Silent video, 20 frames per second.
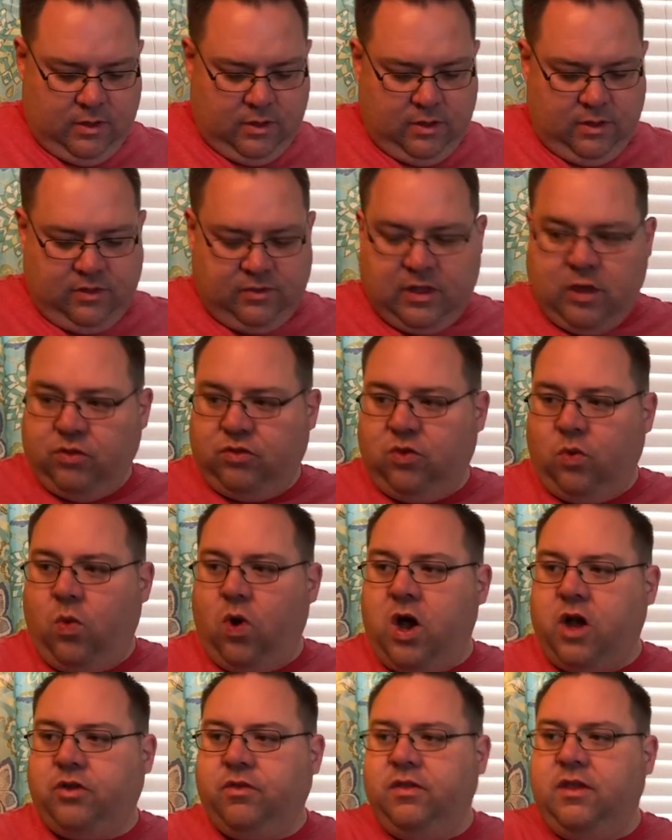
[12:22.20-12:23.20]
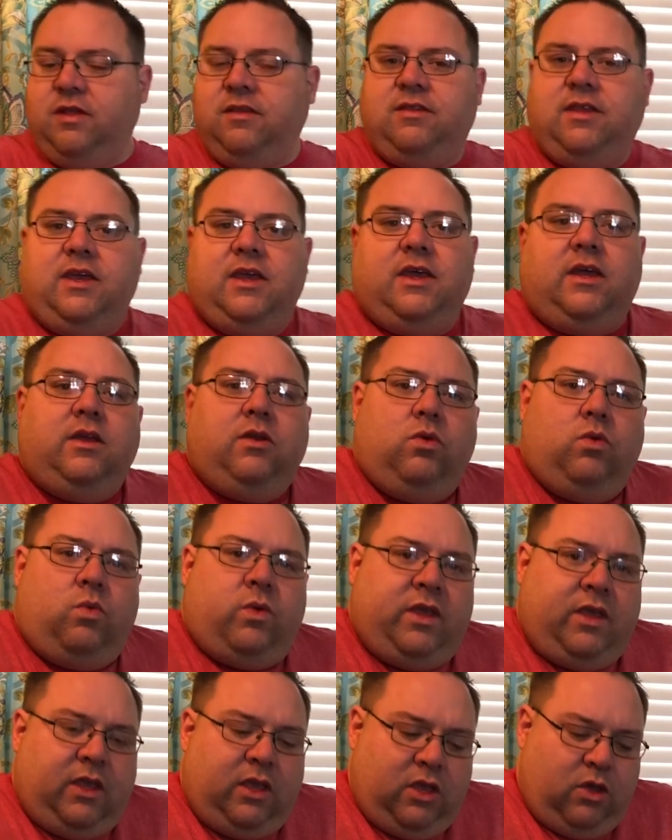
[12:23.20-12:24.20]
So to water these in,
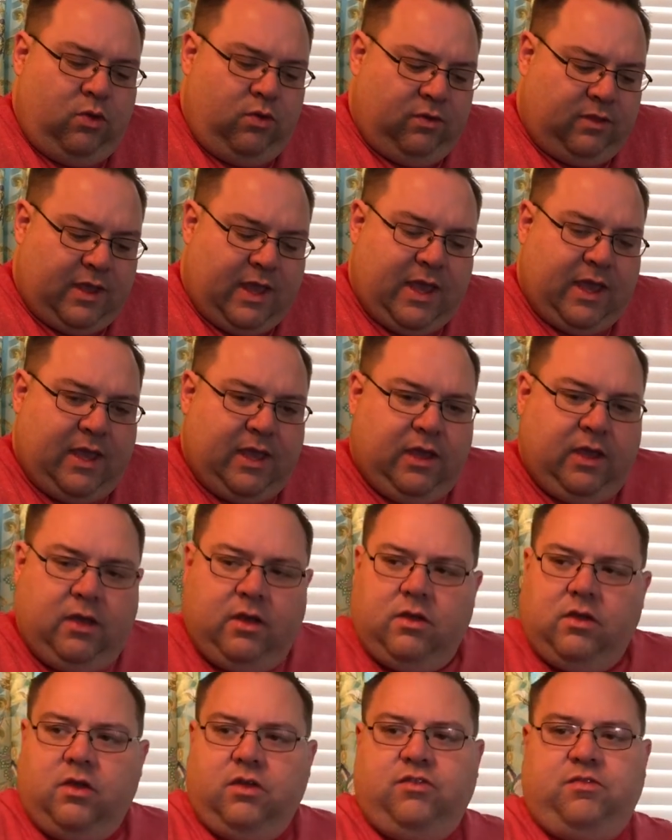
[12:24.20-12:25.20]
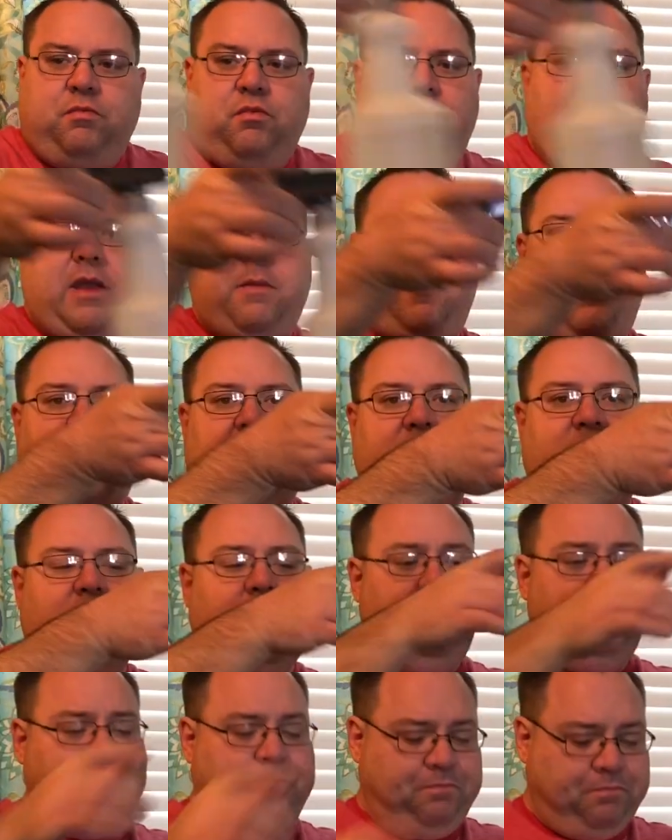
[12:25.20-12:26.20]
we use a spray
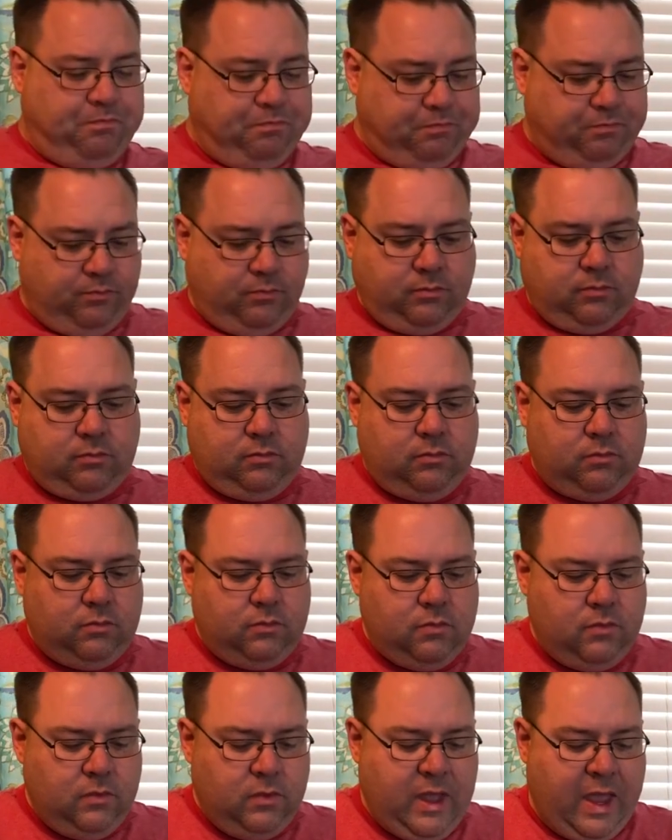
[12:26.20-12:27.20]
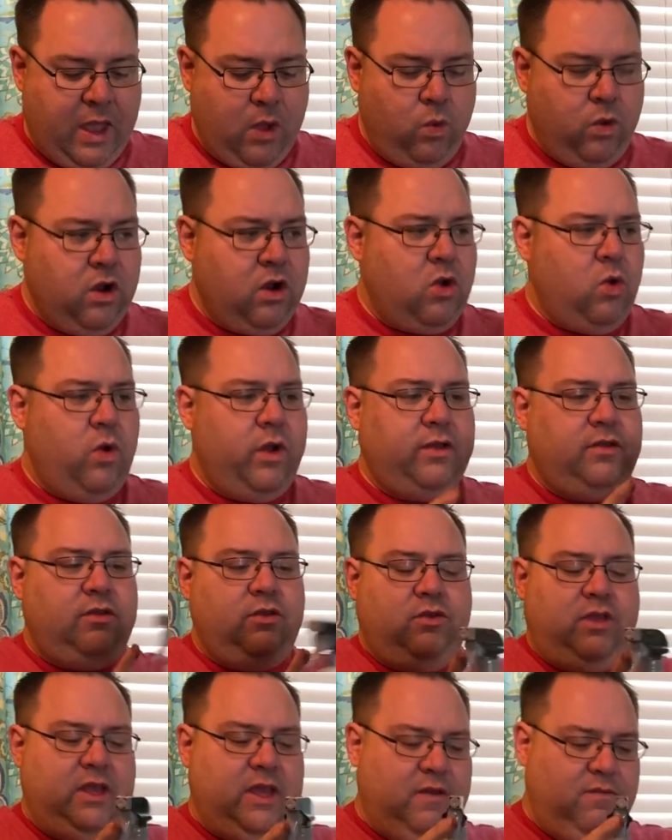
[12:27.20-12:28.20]
bottle and we're going
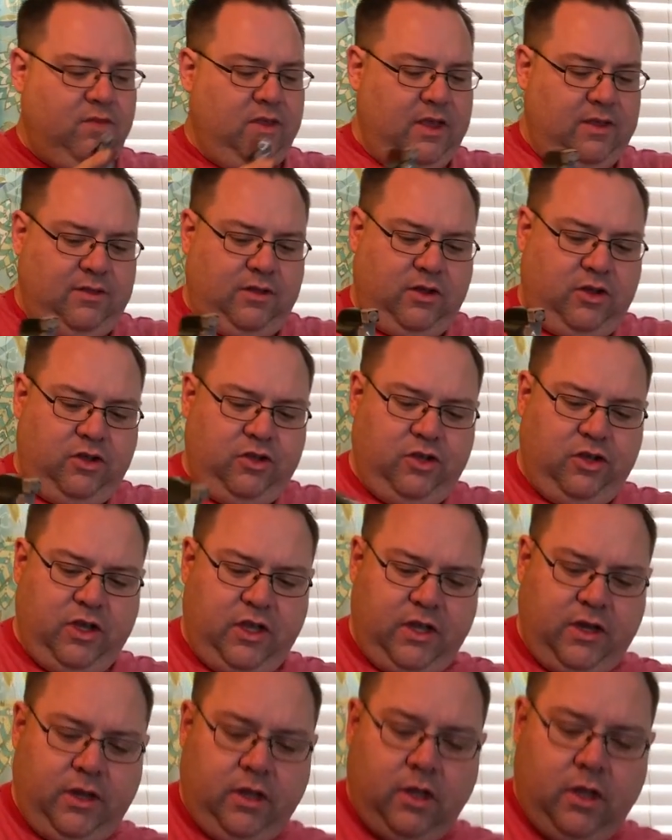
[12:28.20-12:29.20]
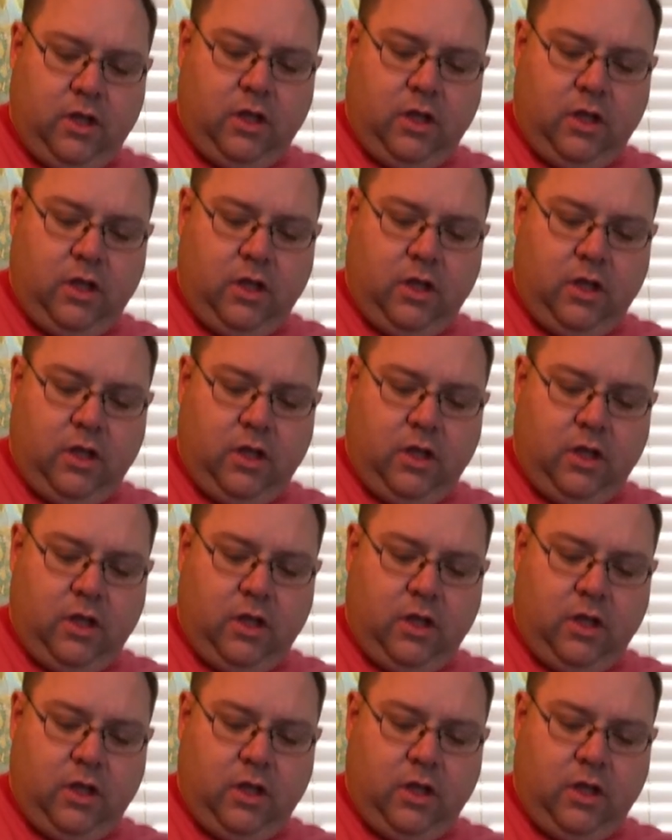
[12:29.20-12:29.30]
to give these a good